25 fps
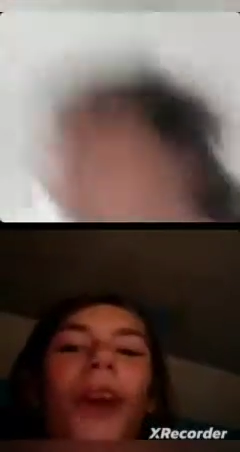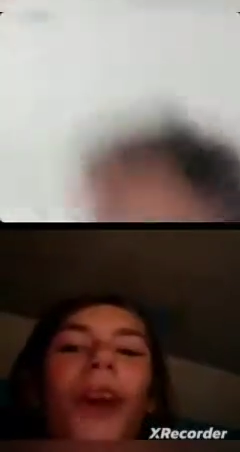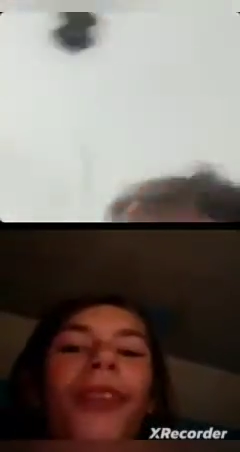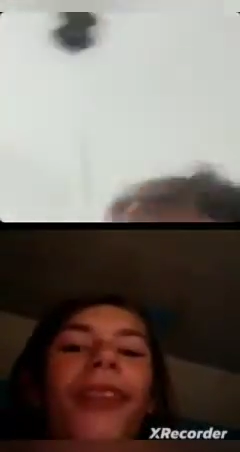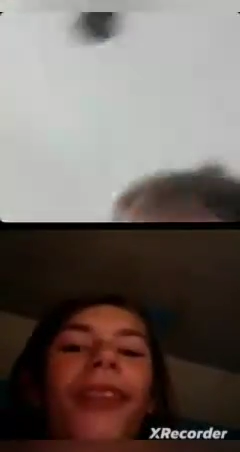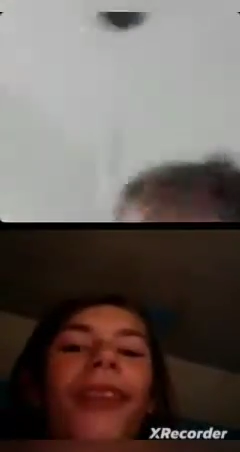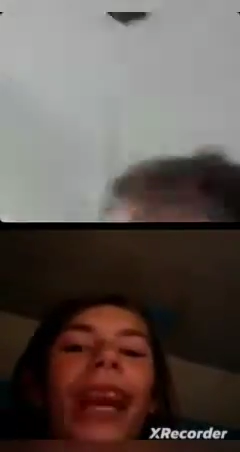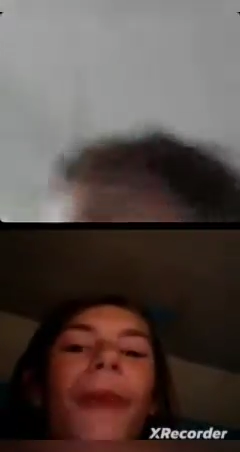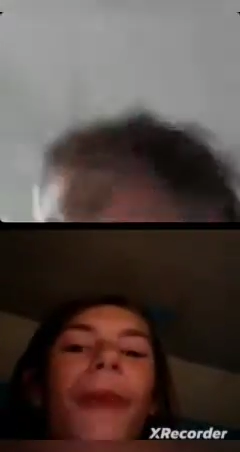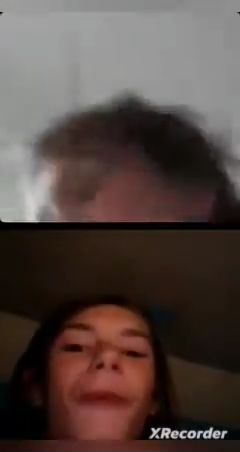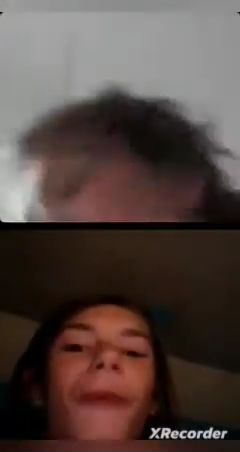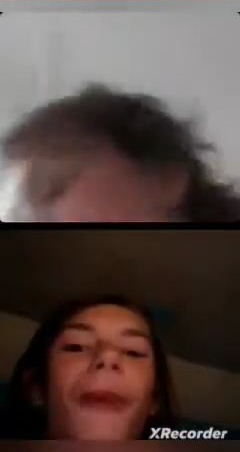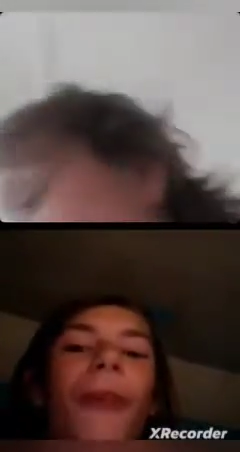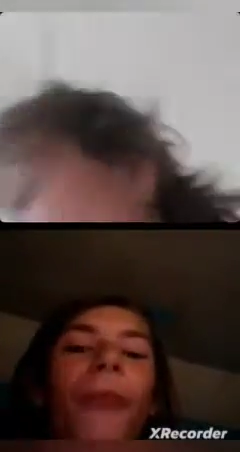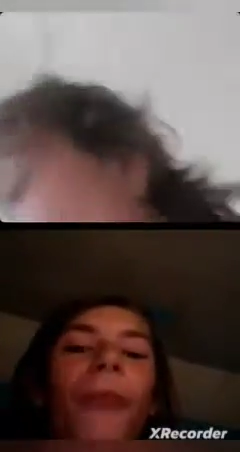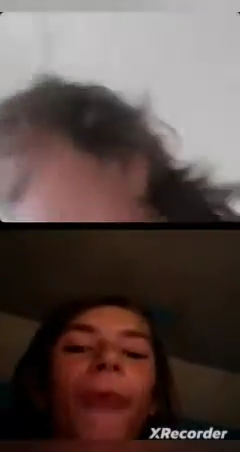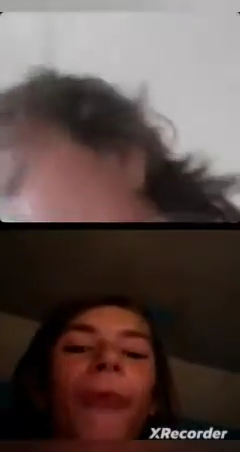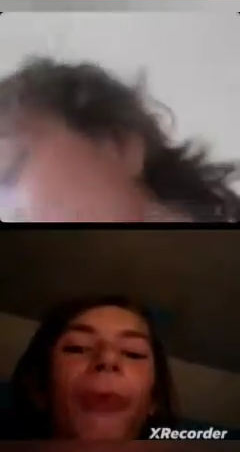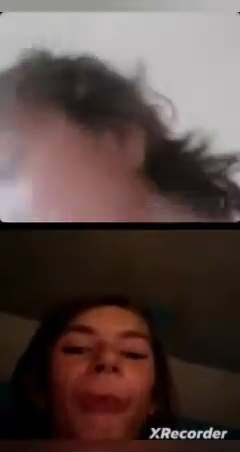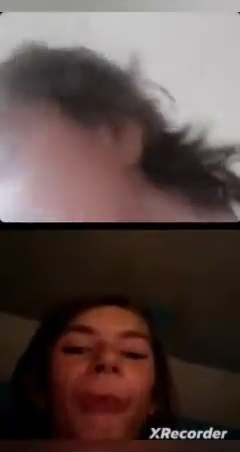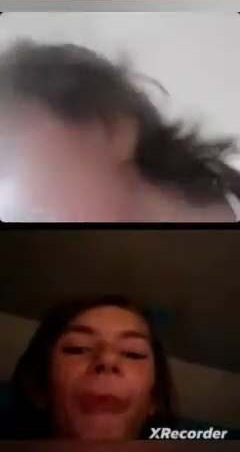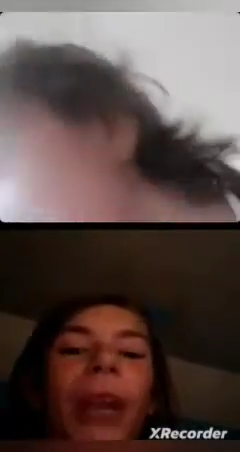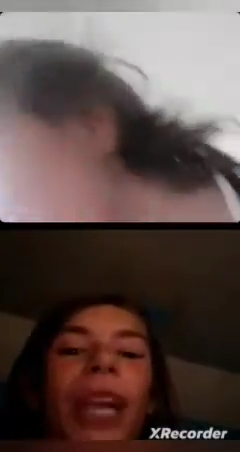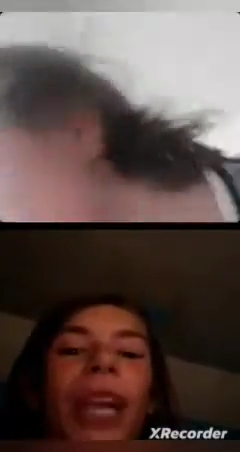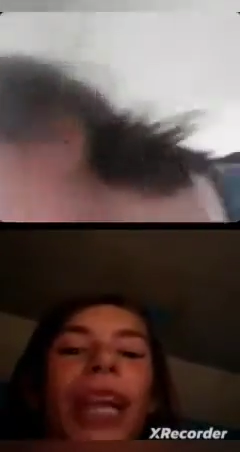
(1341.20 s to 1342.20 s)
Martinet went
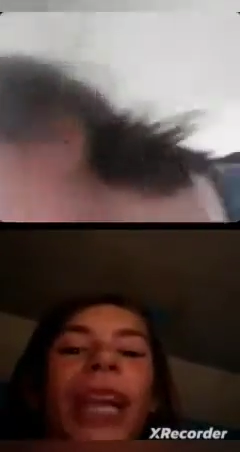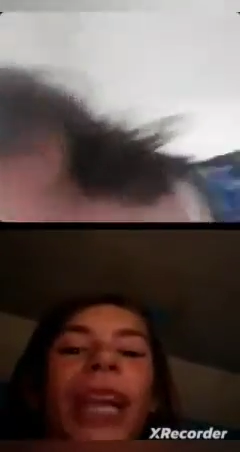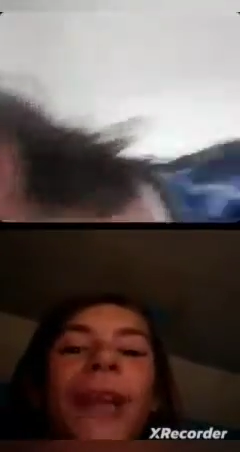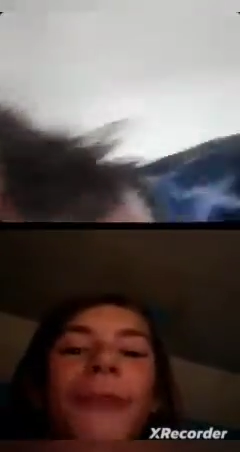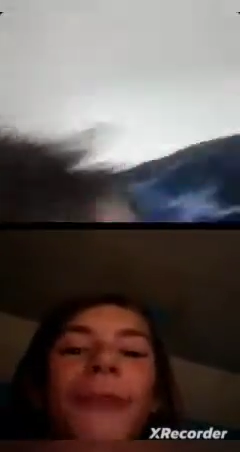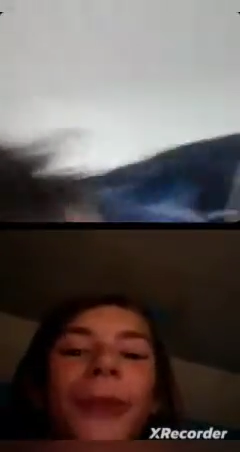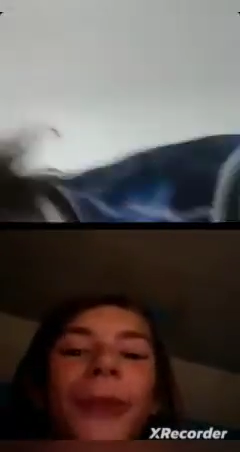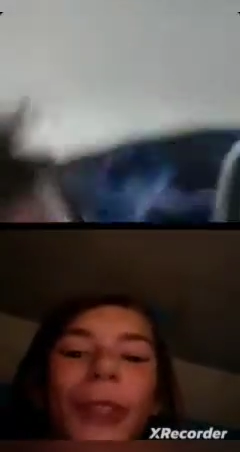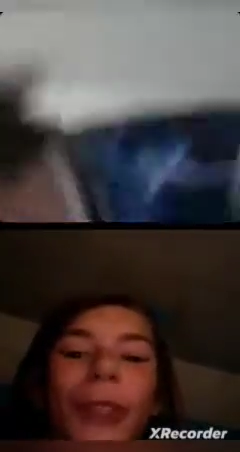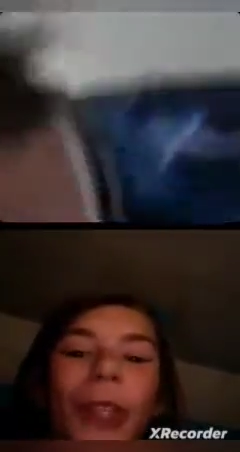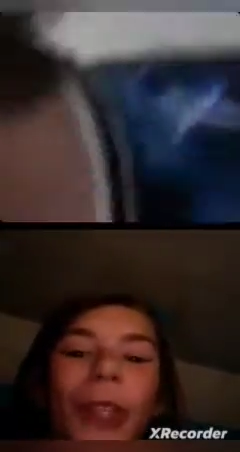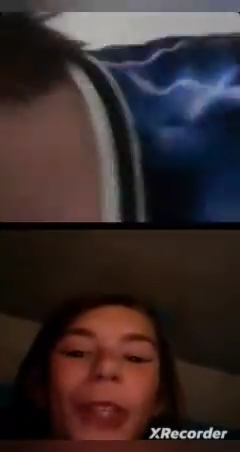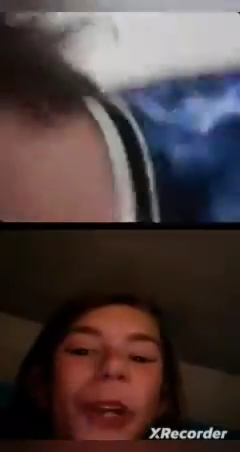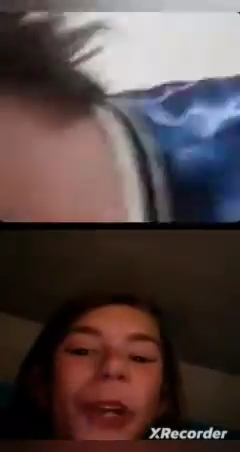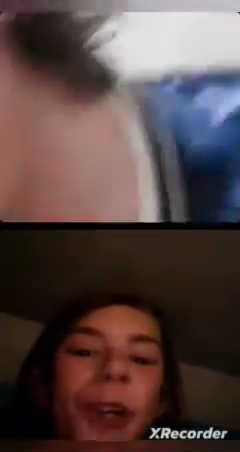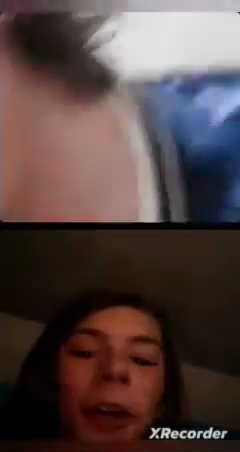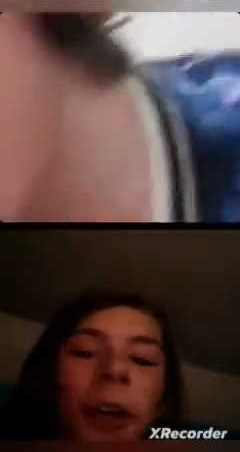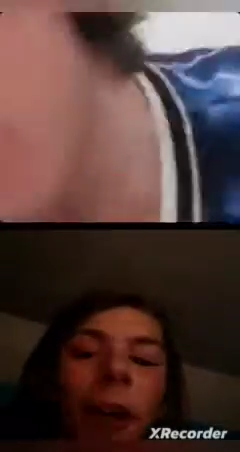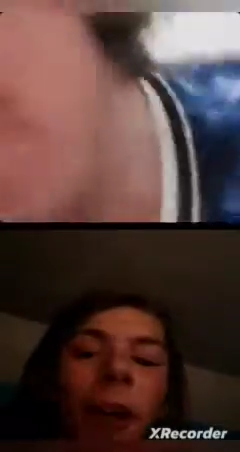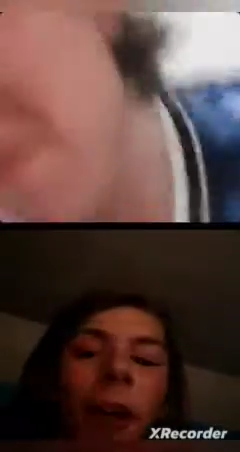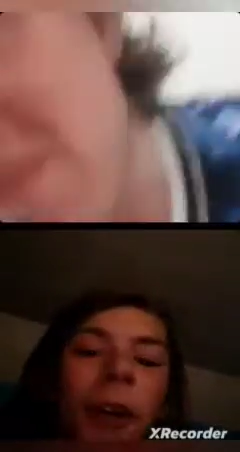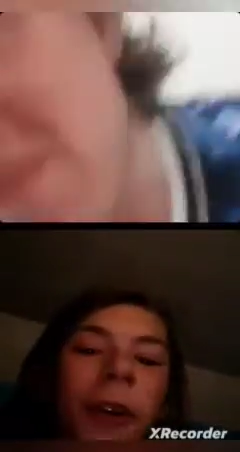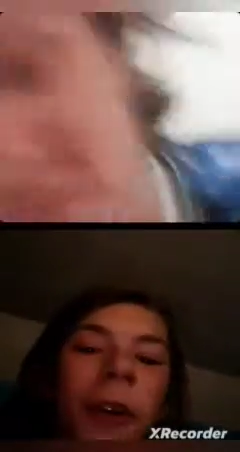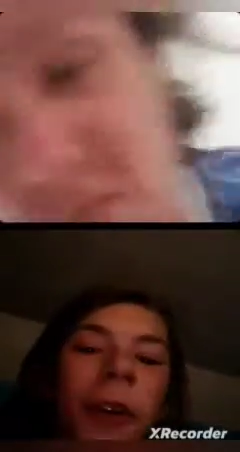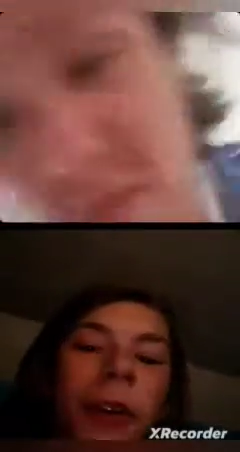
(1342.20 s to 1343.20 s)
through when he was
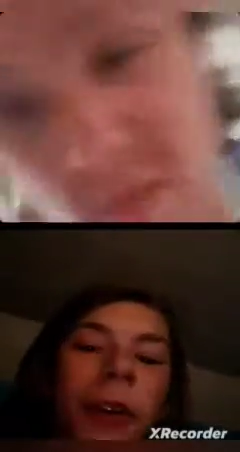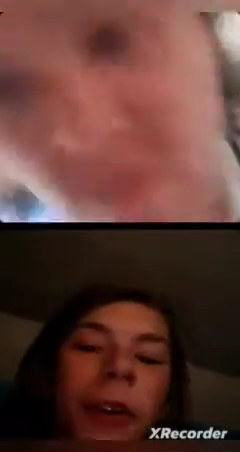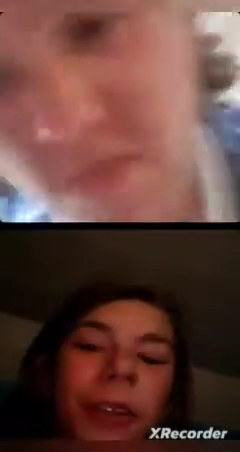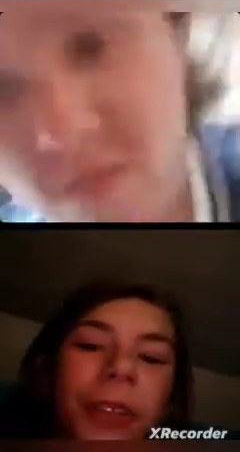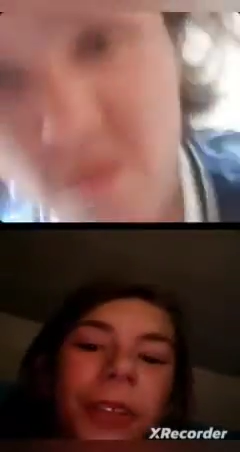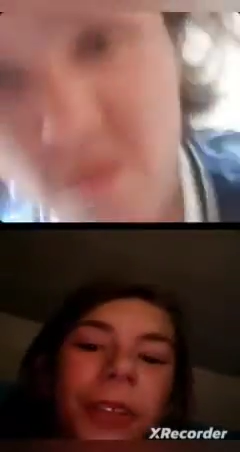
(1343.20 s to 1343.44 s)
younger?